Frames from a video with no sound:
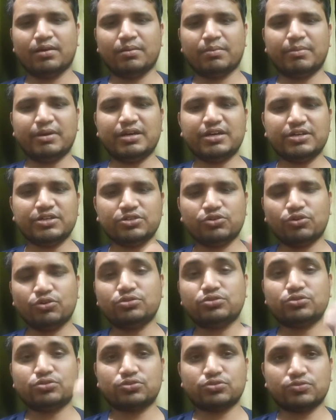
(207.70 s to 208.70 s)
but it is
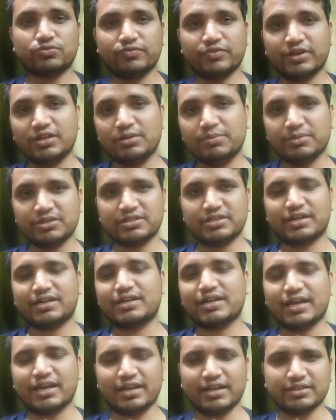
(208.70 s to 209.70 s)
not very much
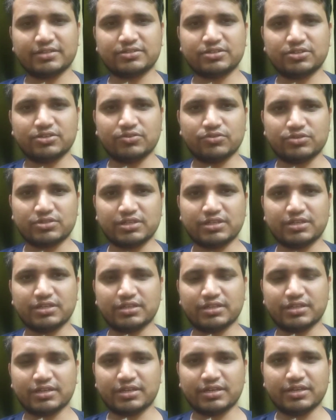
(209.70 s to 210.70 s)
ductile as you see
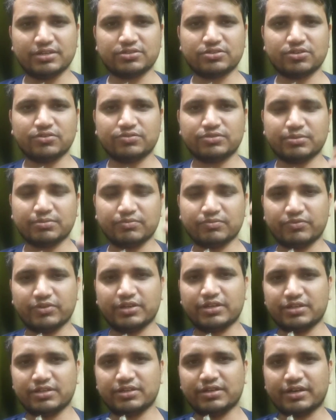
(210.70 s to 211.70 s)
in the case of some
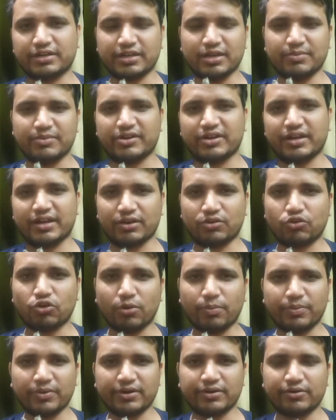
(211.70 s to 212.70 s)
very ductile material like
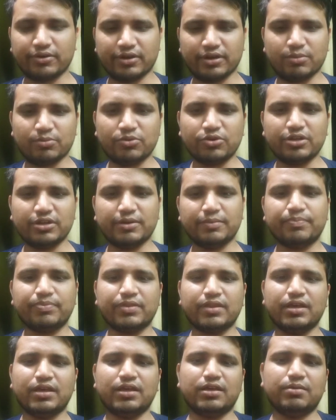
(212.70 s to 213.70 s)
copper or aluminum,
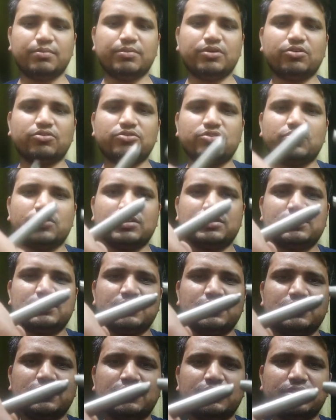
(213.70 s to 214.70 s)
because you can
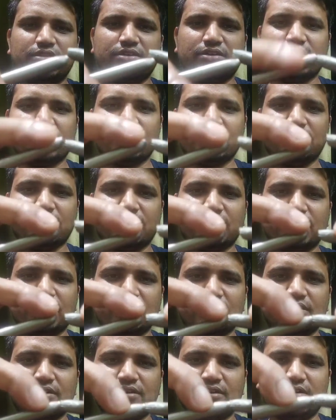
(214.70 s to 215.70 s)
see here the
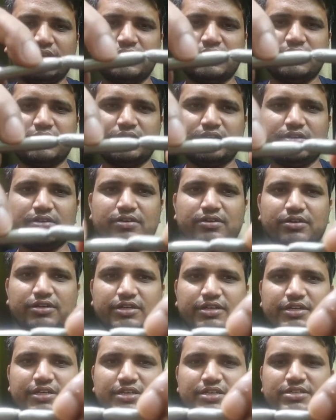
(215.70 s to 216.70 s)

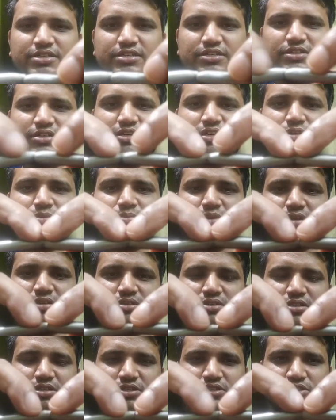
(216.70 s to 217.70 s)
decrease is there, but
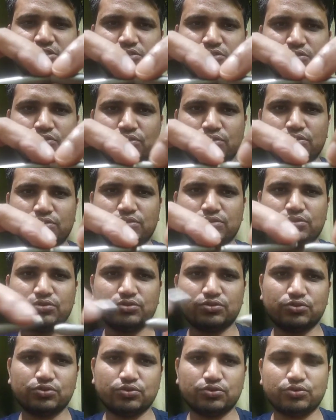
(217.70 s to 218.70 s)
it is not
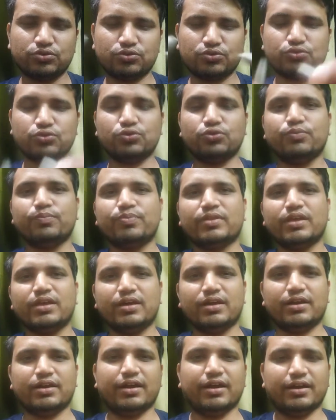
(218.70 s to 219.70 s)
so
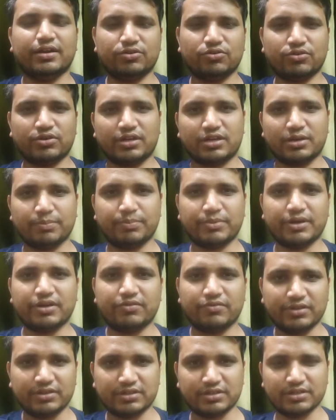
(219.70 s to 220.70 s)
that you can compare
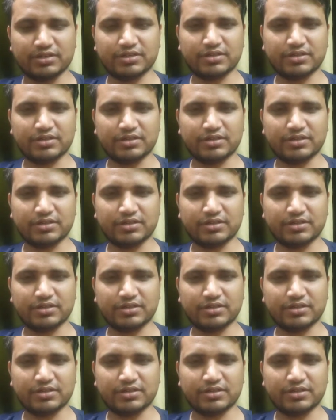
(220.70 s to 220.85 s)
with